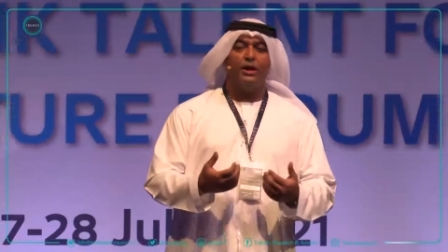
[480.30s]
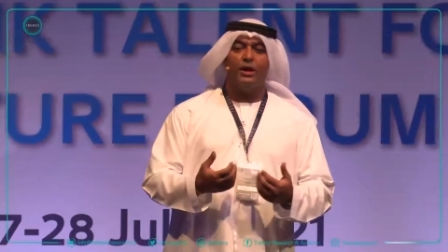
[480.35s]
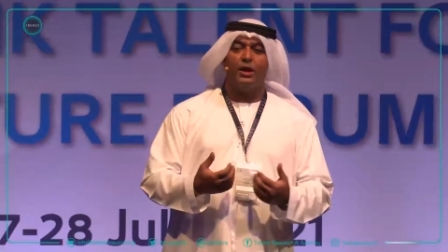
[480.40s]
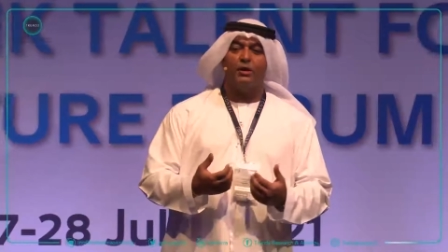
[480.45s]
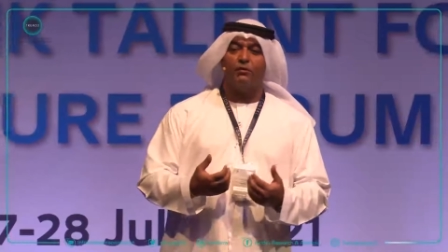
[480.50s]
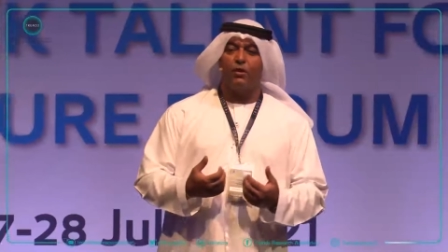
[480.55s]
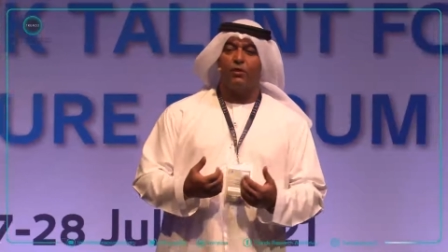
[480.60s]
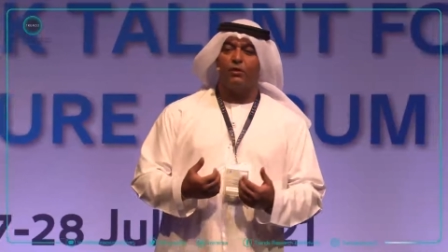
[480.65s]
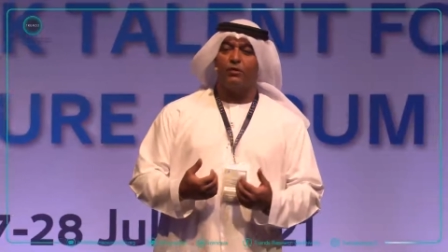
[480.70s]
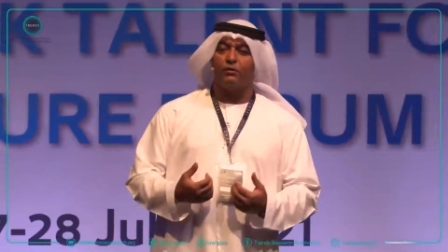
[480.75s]

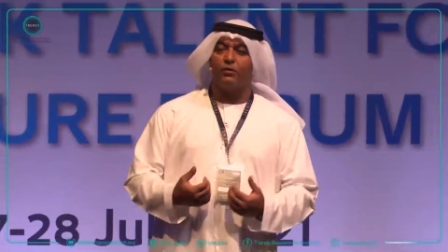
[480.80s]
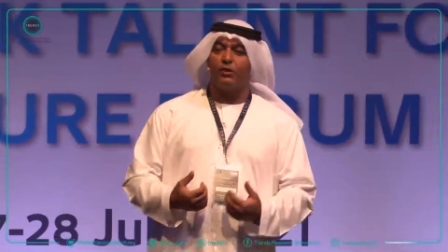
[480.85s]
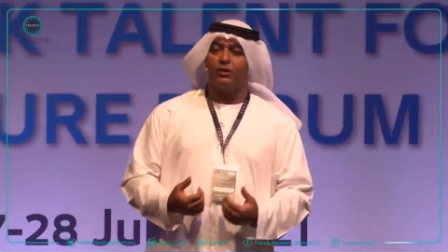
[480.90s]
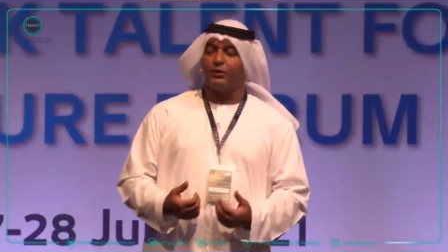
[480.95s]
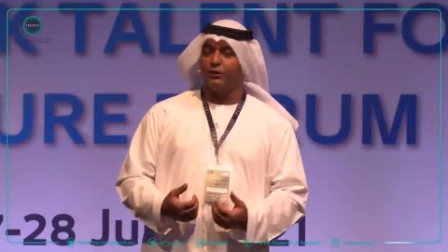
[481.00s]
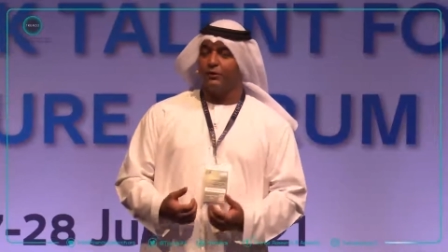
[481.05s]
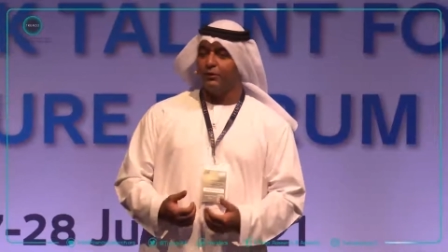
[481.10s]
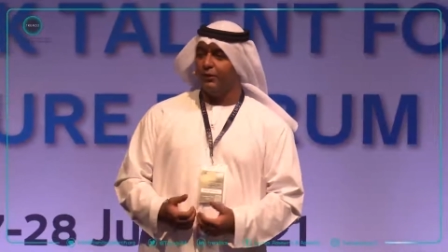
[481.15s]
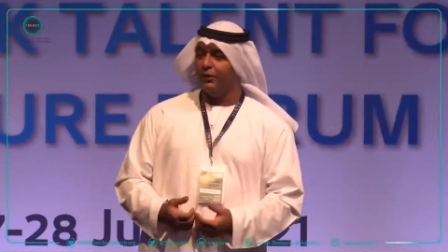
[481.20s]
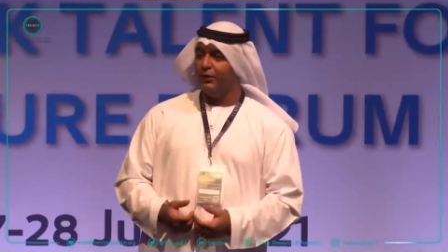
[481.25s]
of our
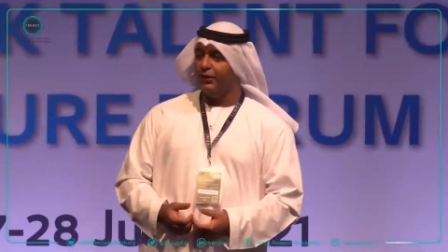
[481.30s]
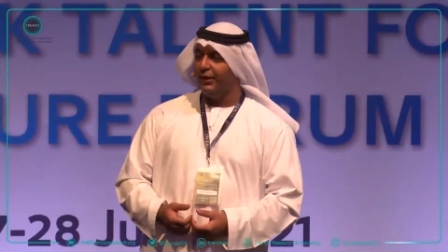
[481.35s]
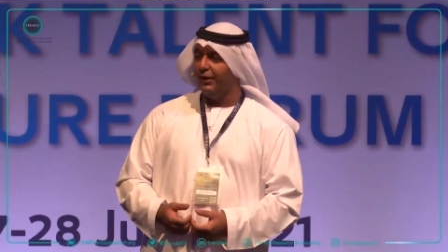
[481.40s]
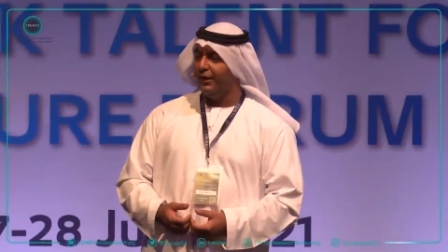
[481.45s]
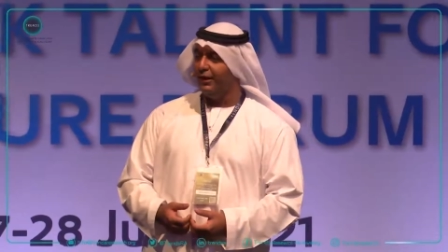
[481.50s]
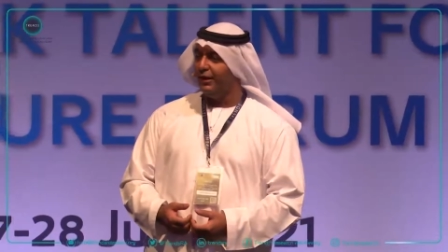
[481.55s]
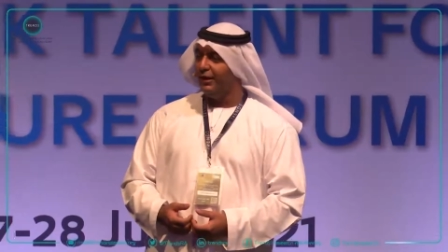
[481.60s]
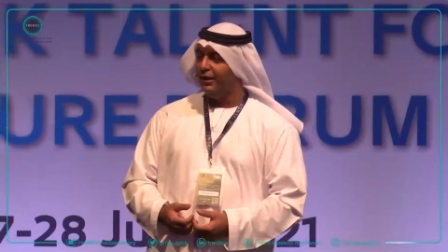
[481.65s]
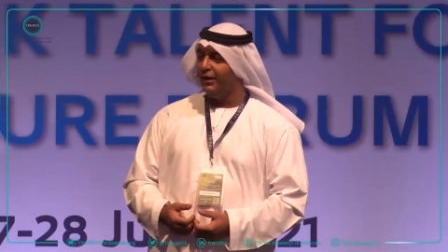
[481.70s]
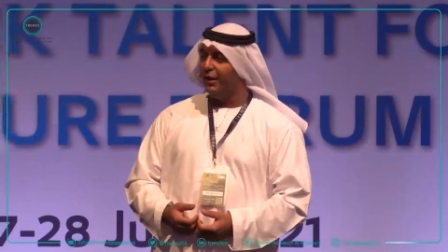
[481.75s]
critical
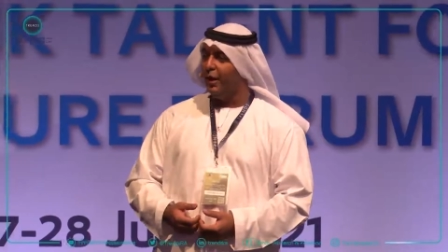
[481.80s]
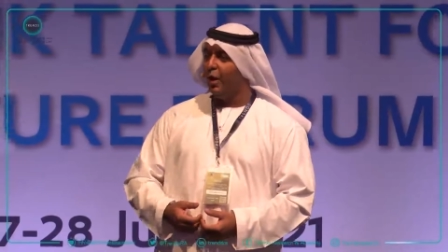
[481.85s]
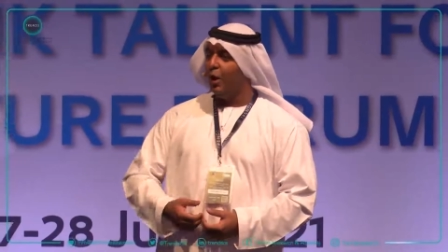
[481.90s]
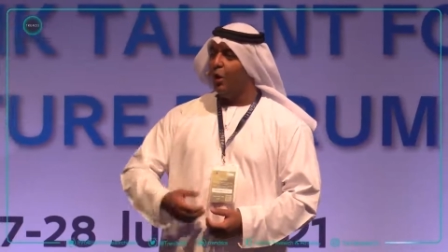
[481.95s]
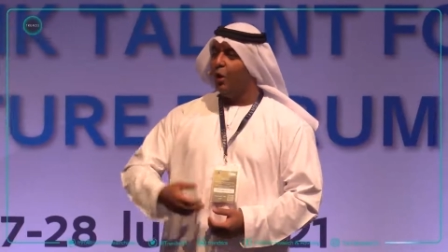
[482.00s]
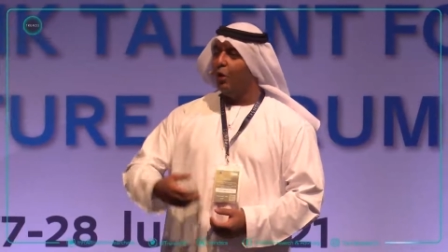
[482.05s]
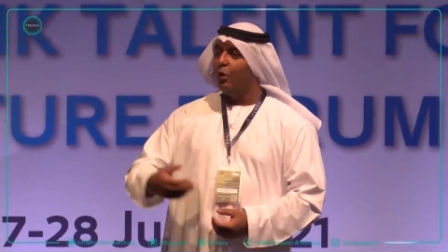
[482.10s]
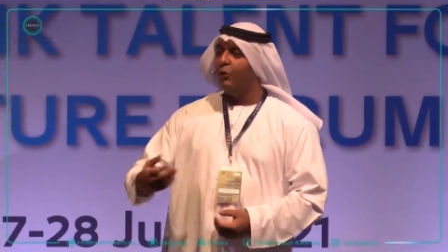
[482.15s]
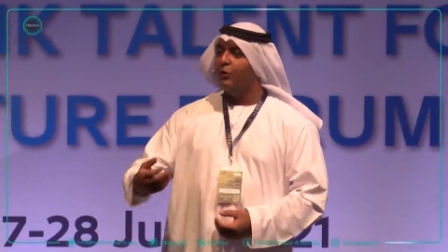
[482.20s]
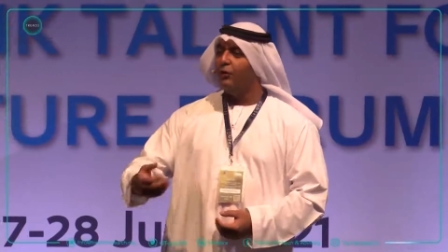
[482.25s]
thinking,
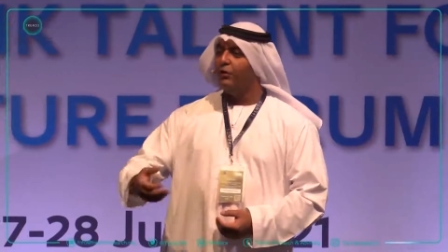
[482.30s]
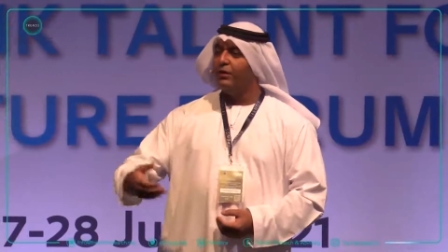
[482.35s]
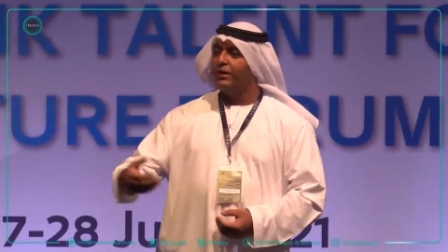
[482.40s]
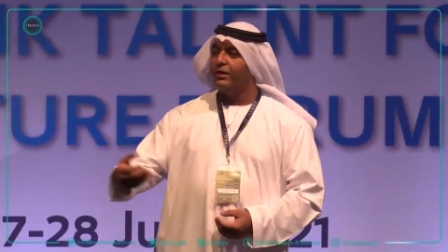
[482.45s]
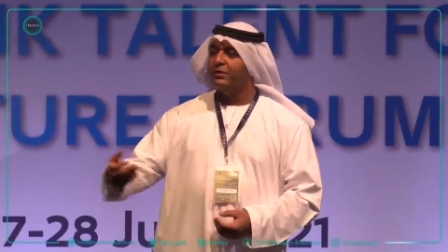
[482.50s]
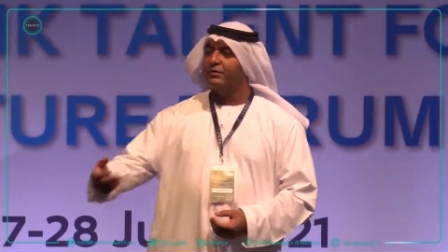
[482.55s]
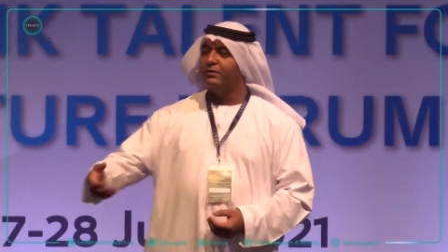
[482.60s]
all these